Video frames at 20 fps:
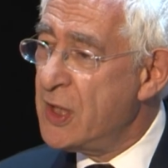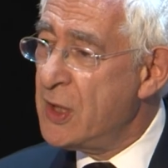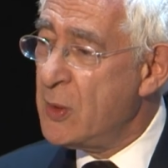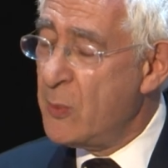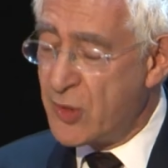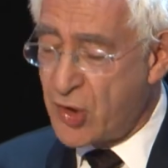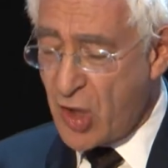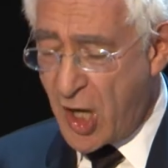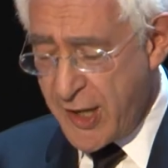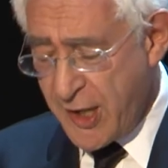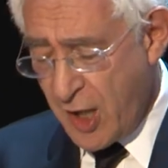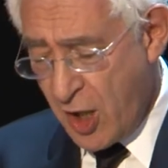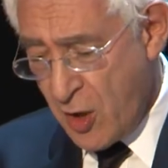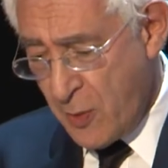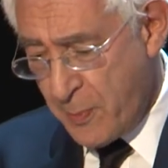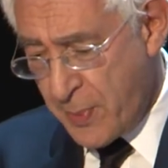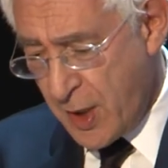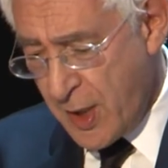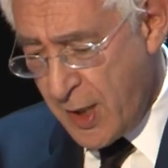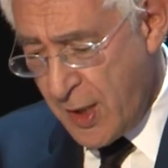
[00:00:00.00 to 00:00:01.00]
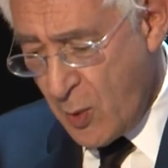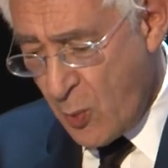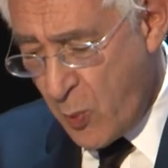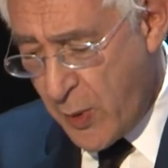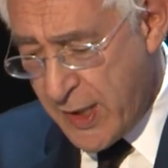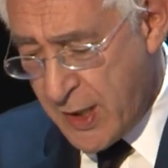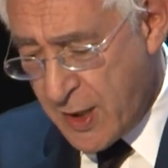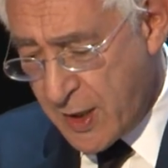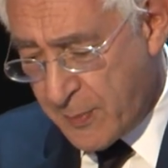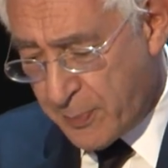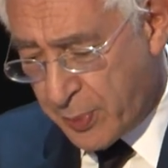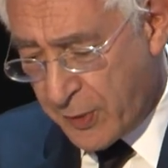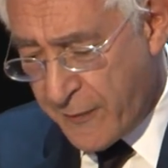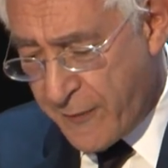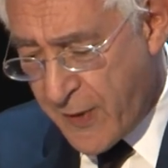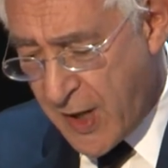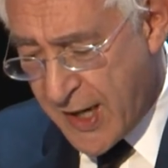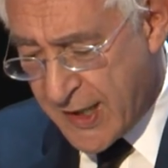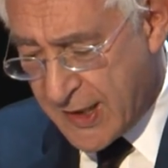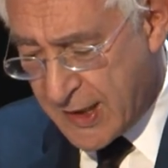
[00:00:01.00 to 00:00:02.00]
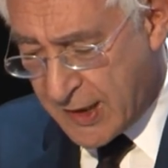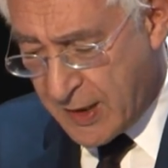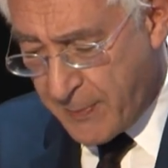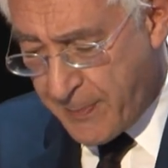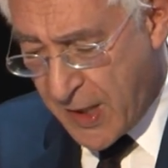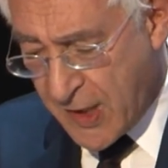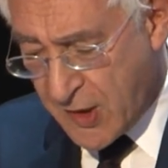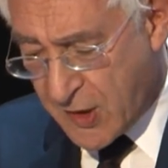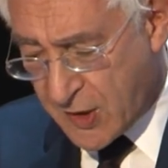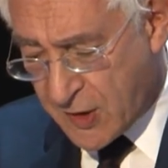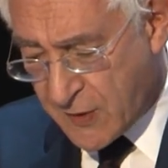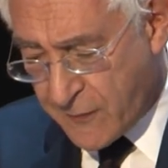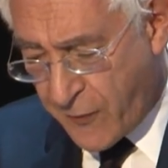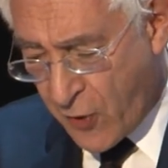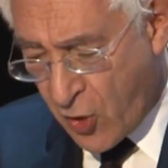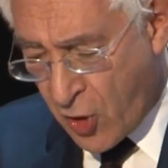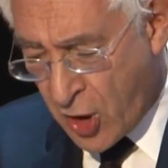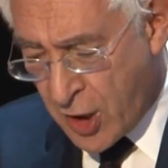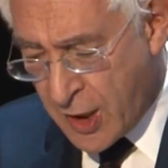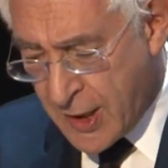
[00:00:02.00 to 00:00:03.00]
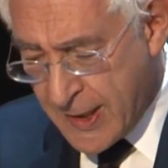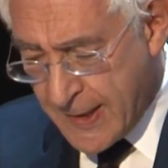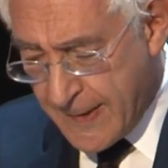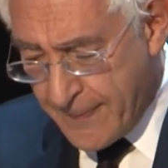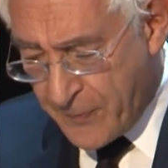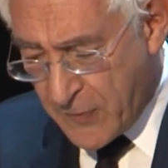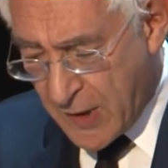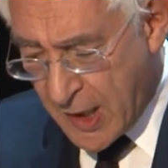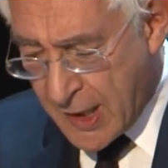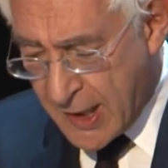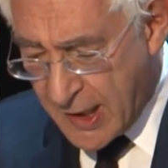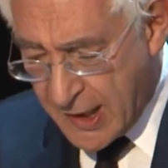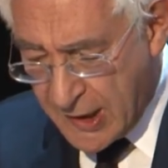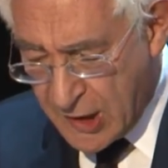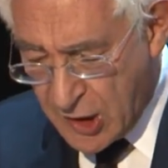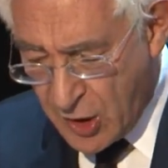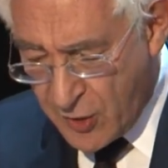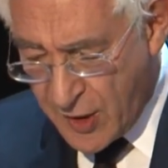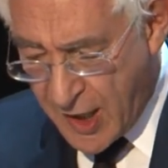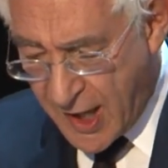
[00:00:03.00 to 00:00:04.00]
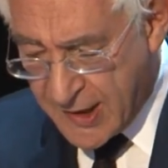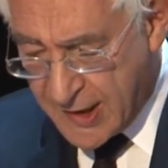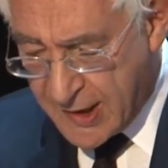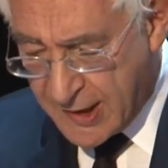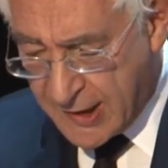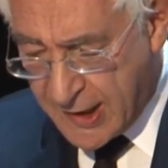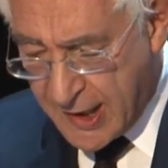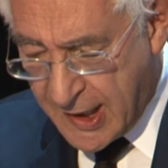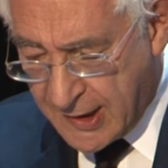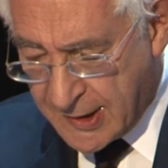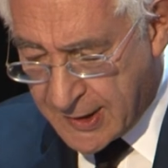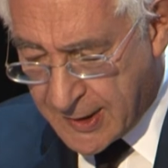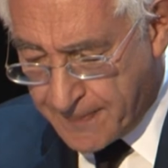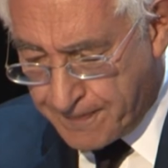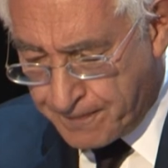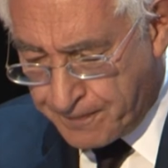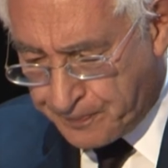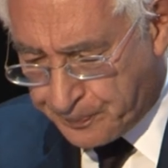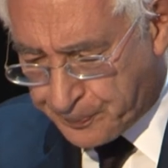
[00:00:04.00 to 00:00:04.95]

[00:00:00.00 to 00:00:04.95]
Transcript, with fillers: which I hope we had provided the basis for uh, in the United Kingdom.